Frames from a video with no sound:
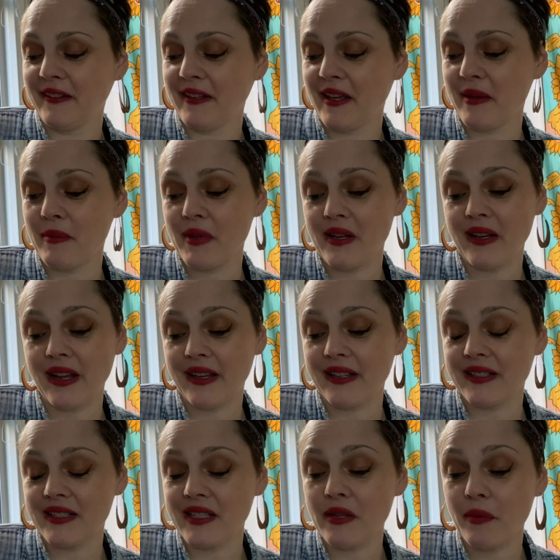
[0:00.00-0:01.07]
I mean, I
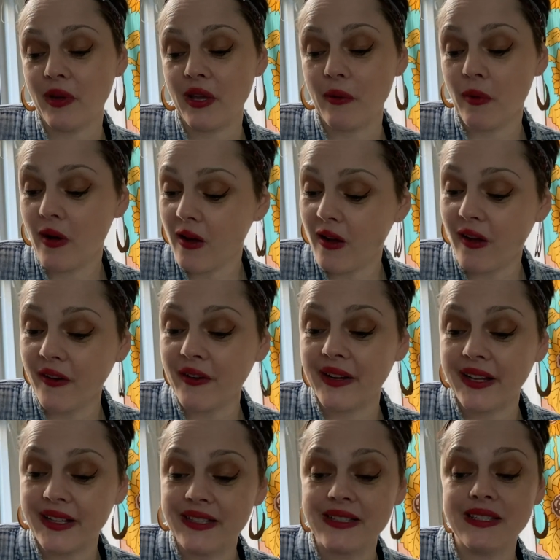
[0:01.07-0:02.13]
can see where you are and
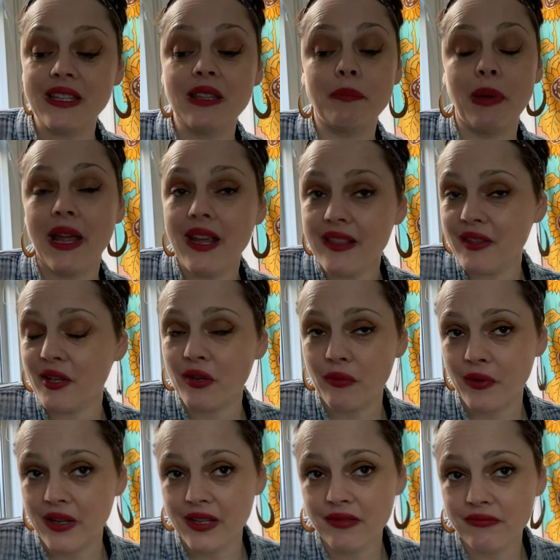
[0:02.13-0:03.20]
I can see the pain that you're
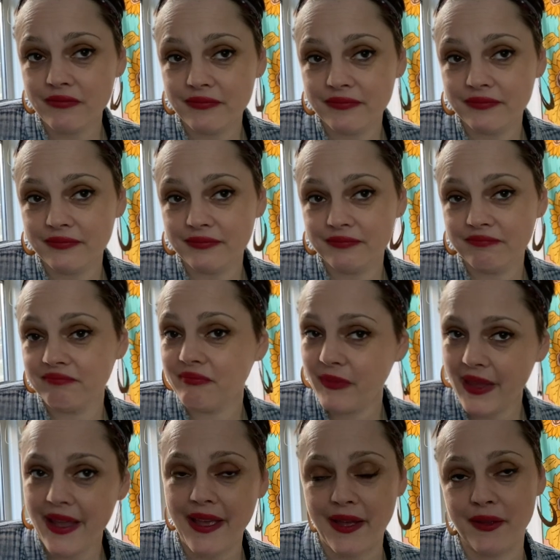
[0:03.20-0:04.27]
in.
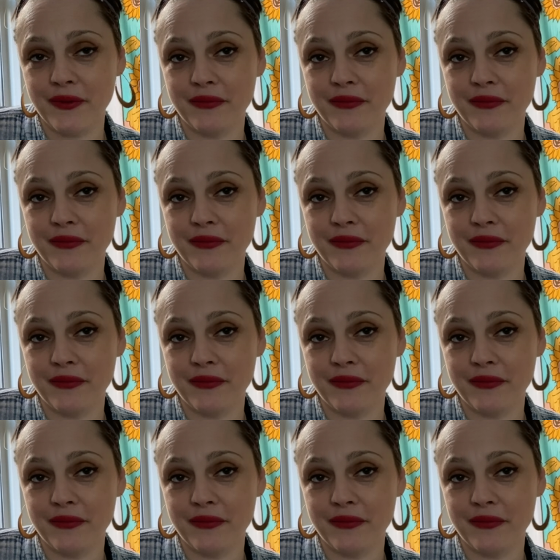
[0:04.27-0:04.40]
Yeah.